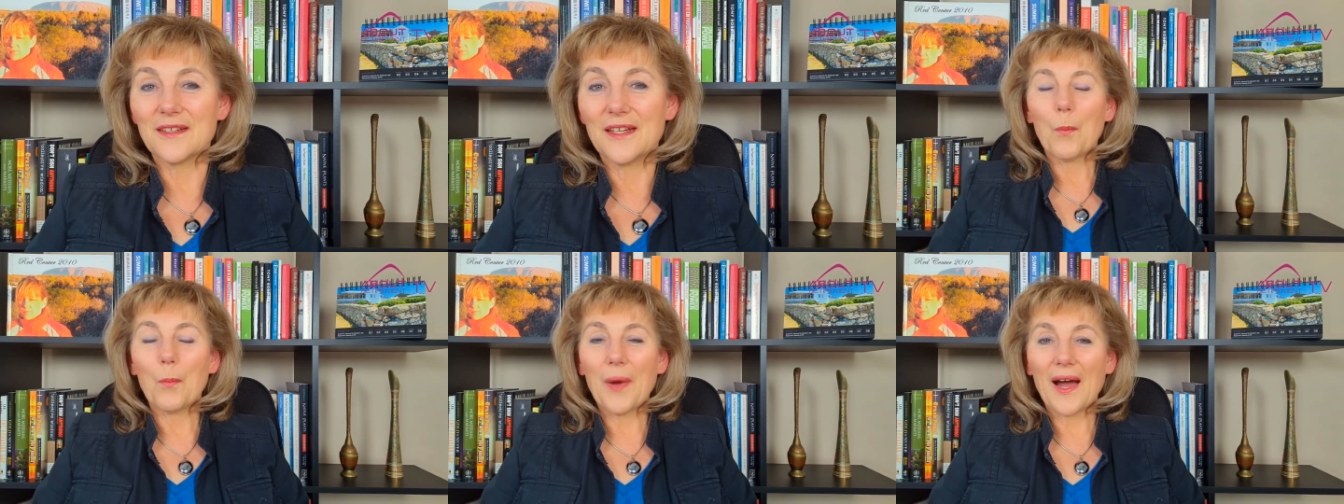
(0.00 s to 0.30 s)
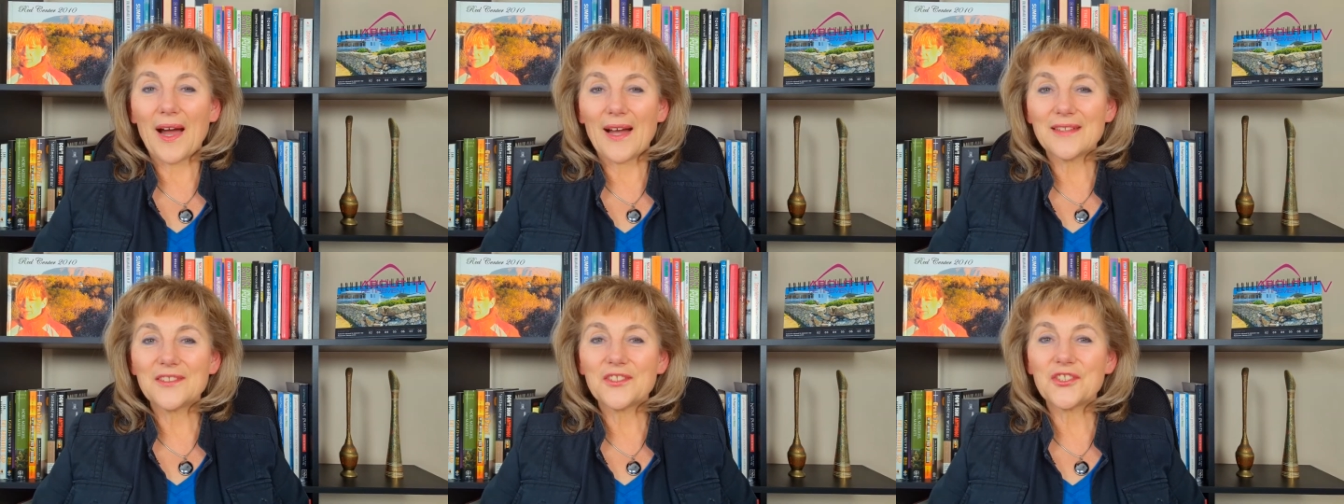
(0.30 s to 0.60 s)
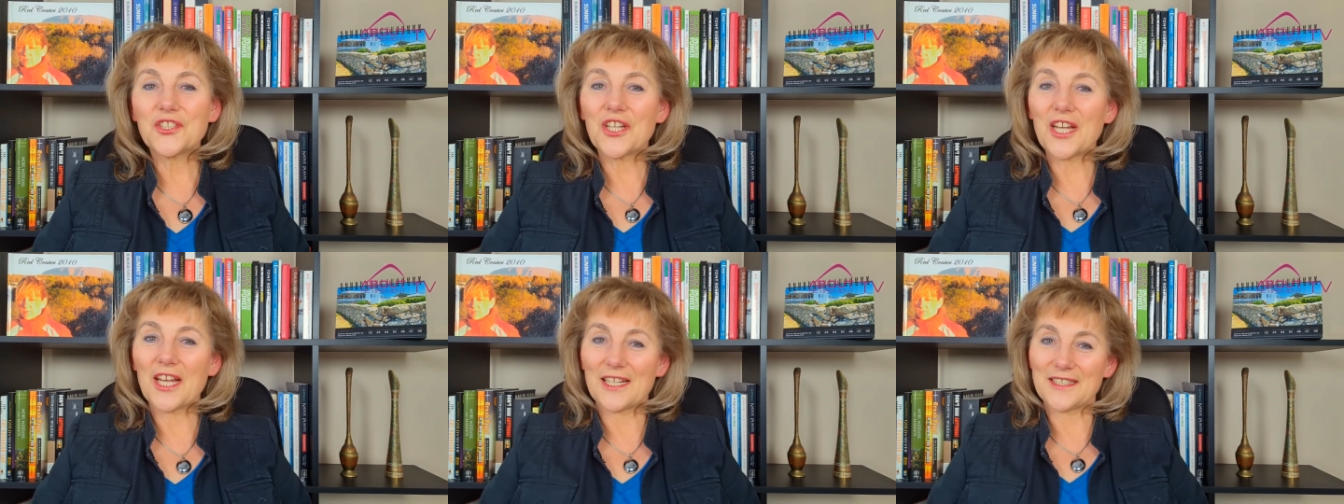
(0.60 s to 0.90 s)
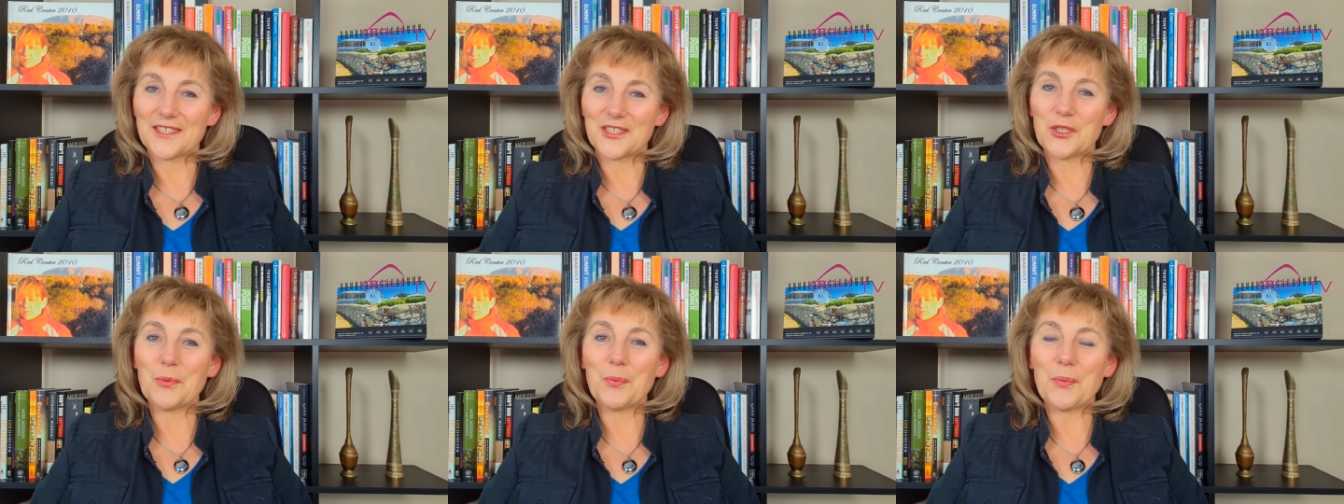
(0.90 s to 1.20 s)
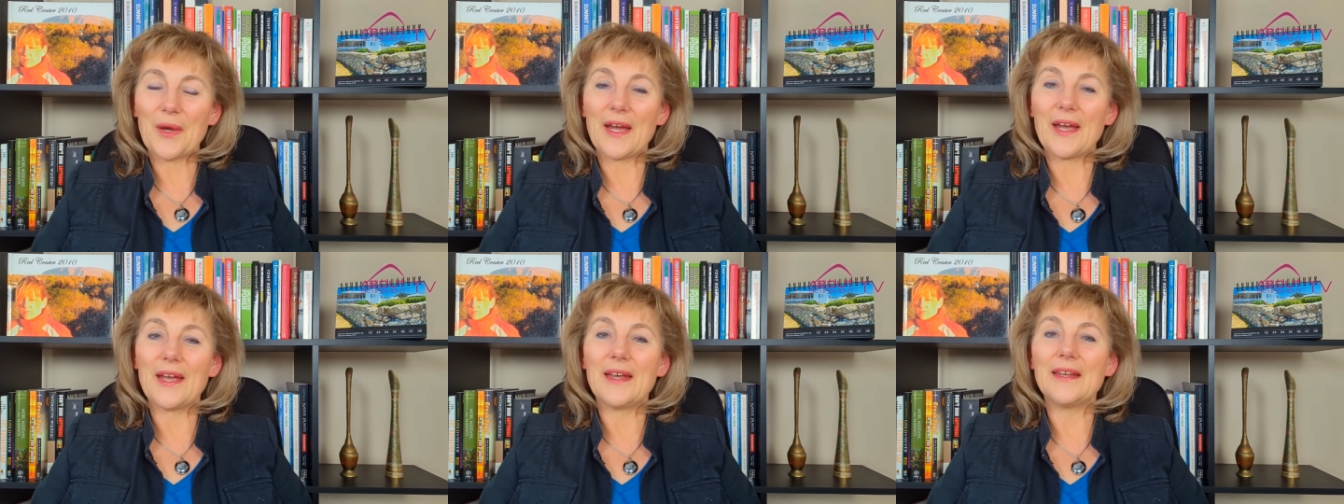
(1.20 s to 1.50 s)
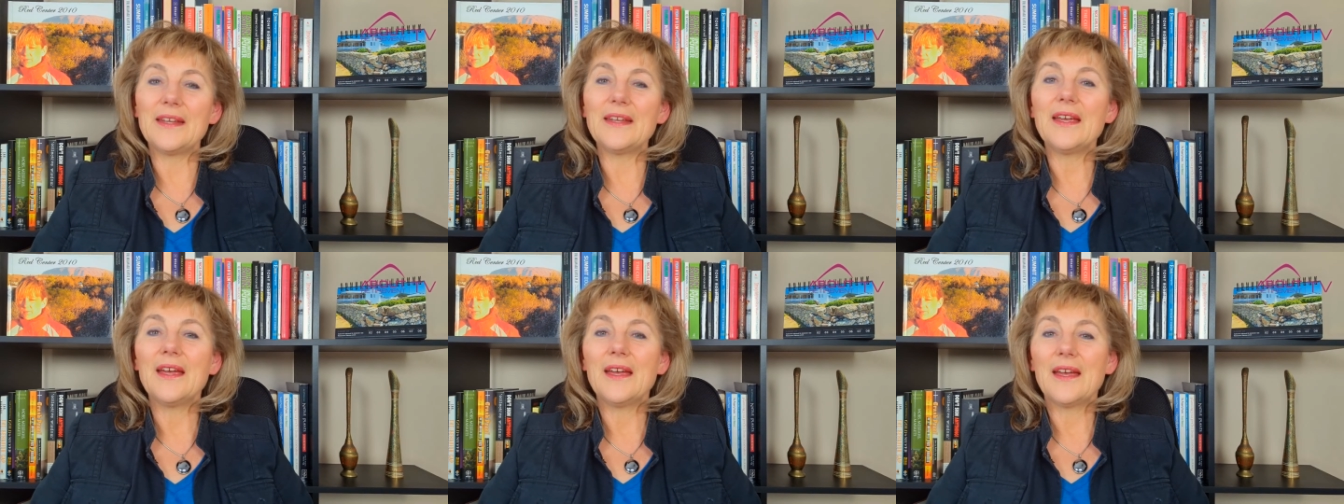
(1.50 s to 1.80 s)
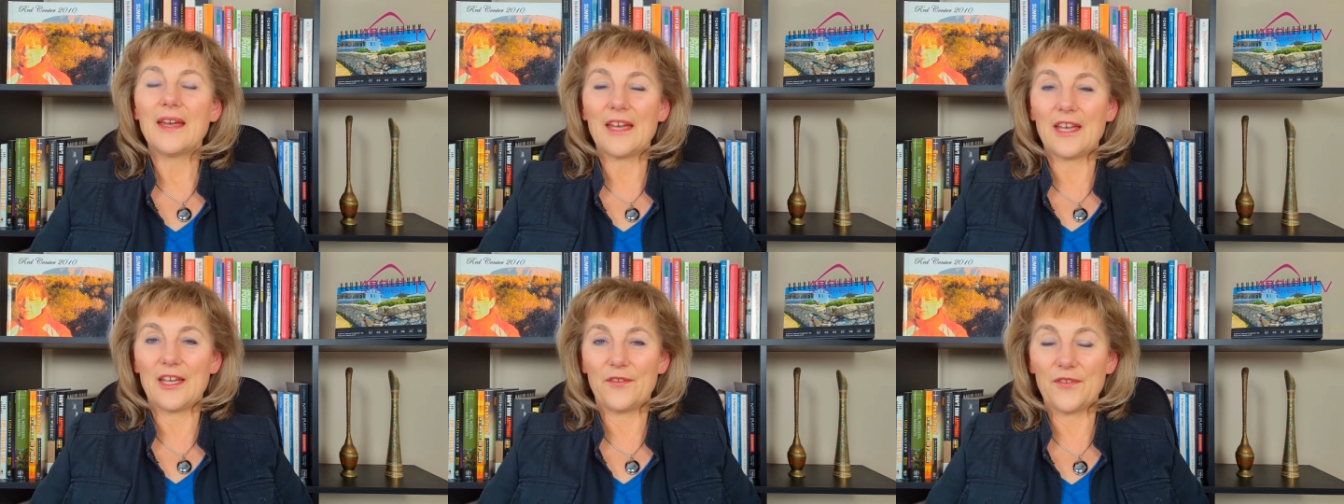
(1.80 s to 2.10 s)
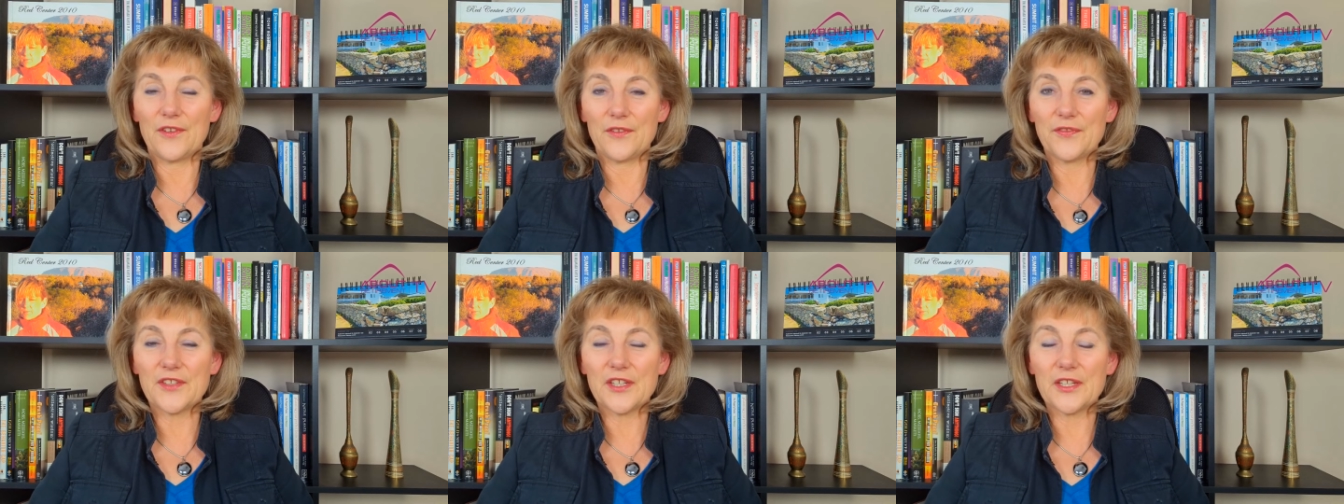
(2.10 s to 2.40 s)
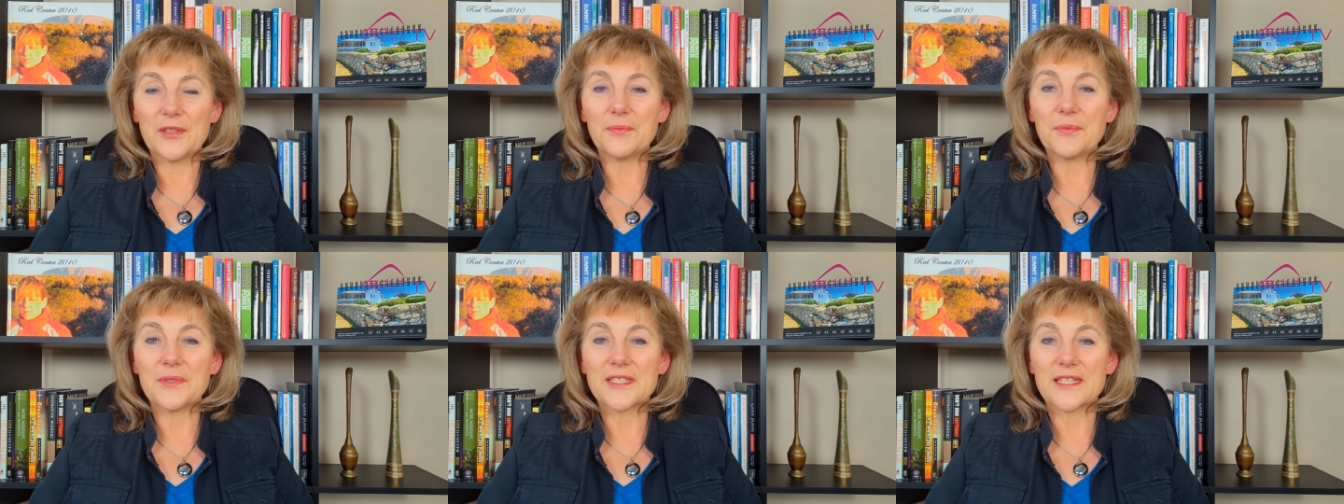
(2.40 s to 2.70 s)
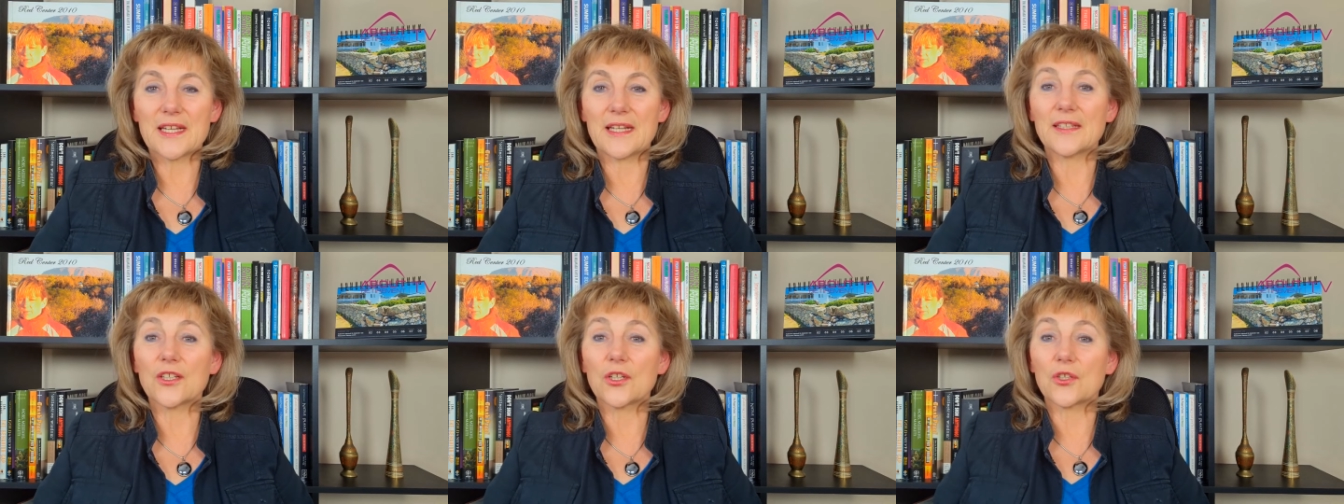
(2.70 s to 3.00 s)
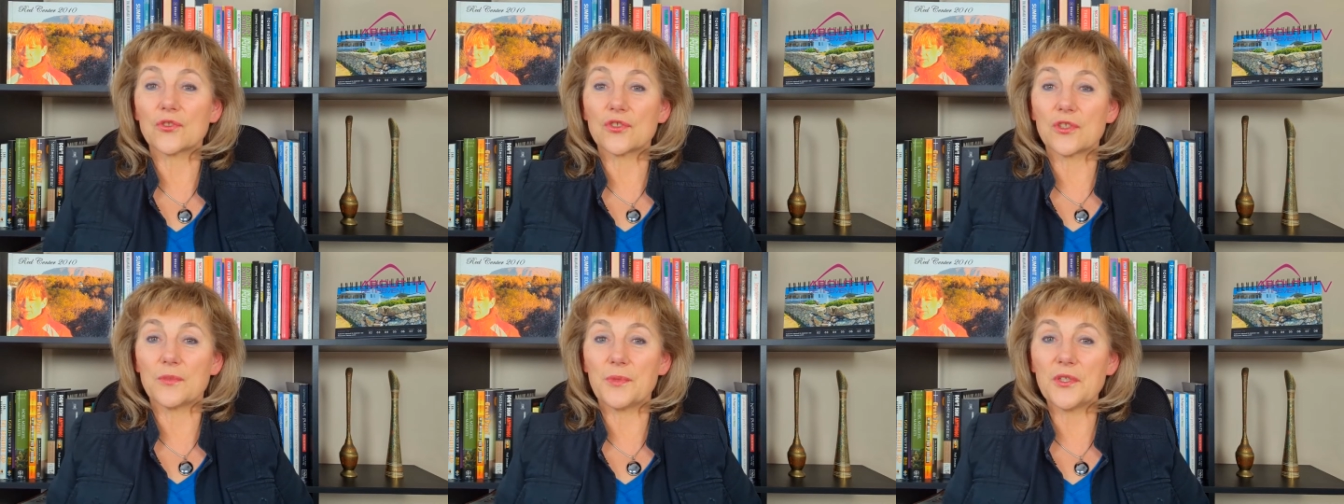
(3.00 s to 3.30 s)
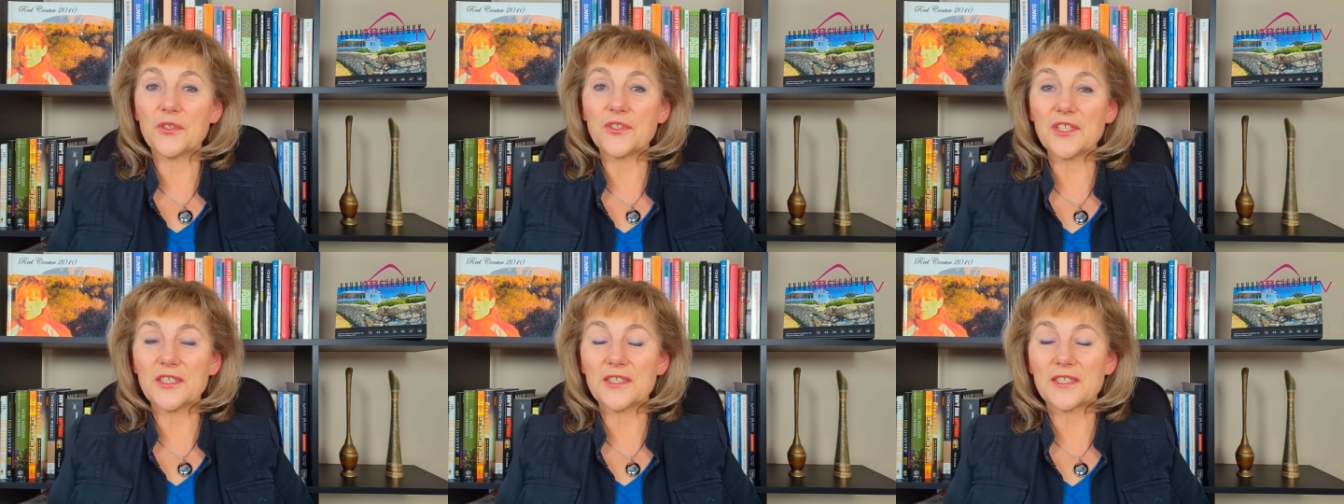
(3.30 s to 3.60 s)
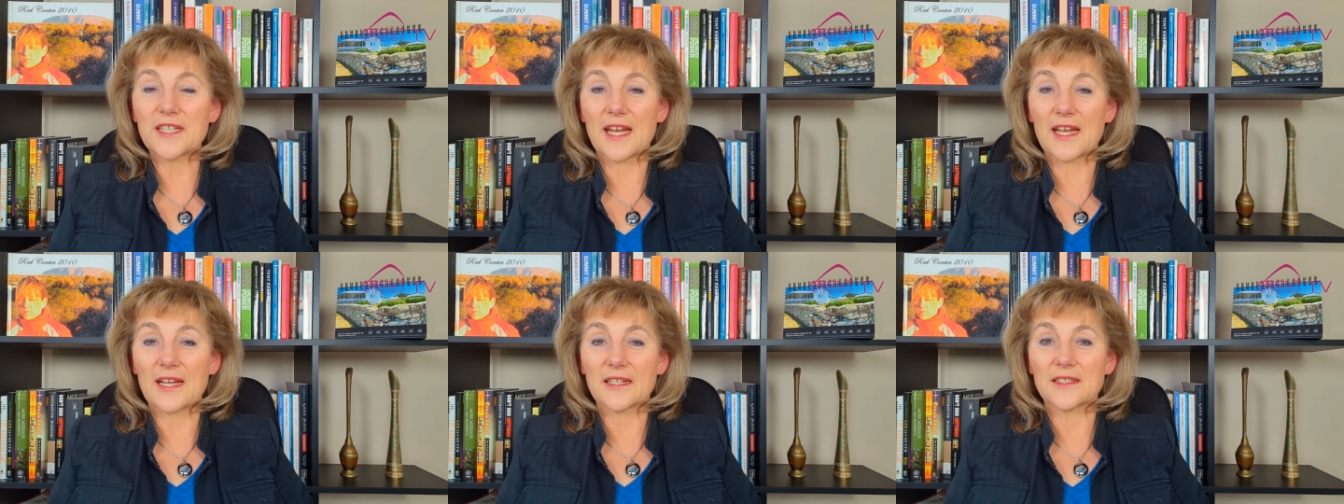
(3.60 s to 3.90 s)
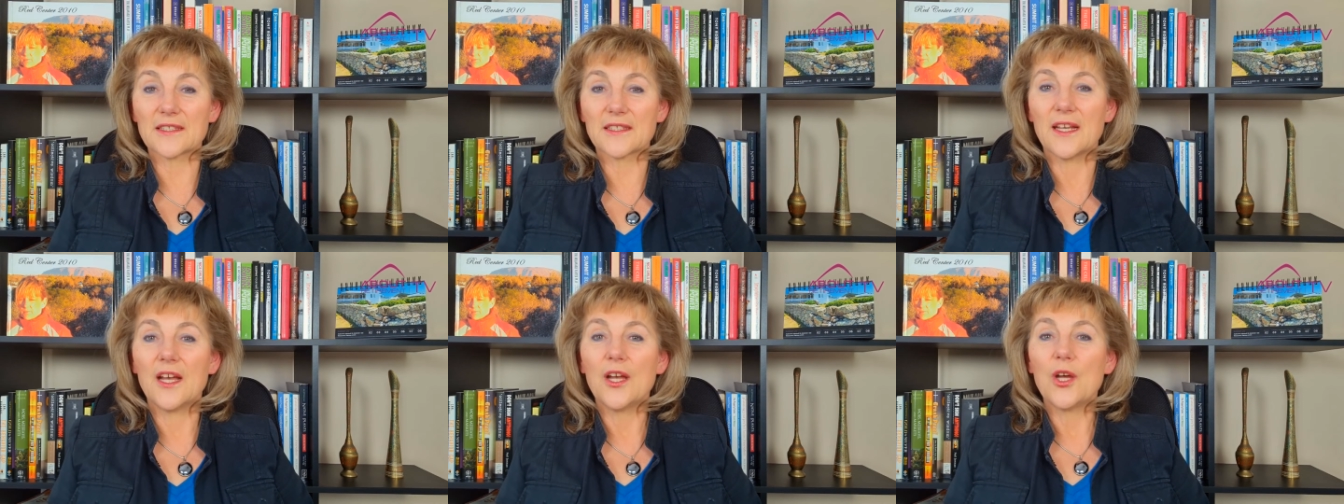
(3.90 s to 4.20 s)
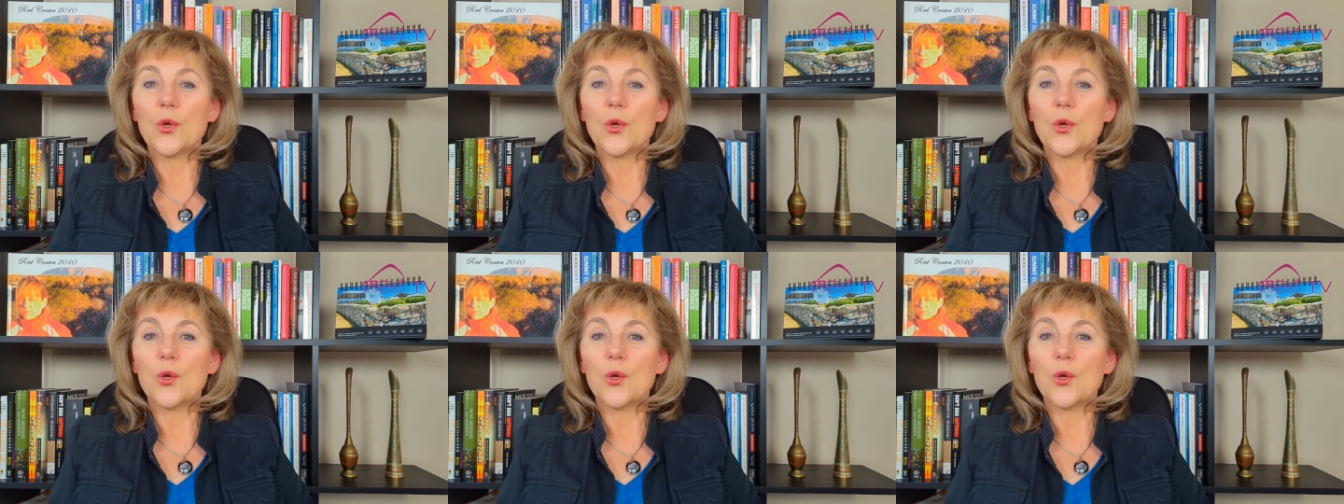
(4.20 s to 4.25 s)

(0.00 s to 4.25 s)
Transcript: But she has to pay a 15% contribution tax,